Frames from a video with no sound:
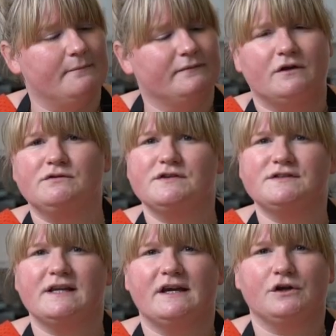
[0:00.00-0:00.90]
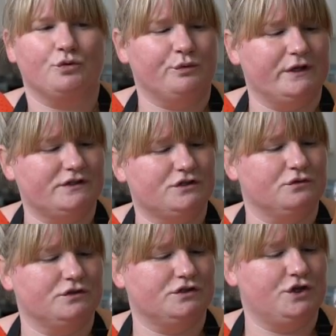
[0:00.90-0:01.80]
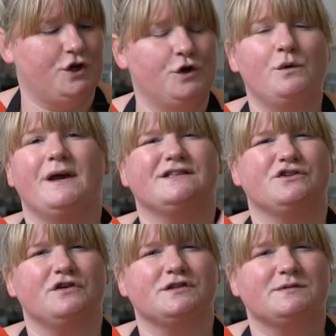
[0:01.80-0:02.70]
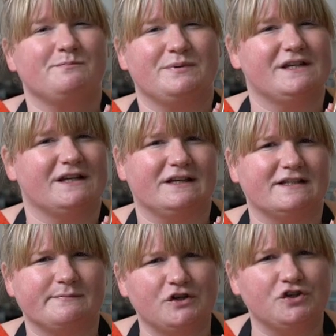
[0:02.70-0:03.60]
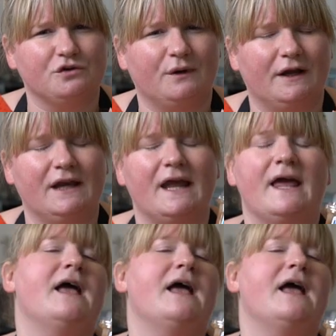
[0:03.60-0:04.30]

They also sell it at Korean stores too. It's not a particularly special one.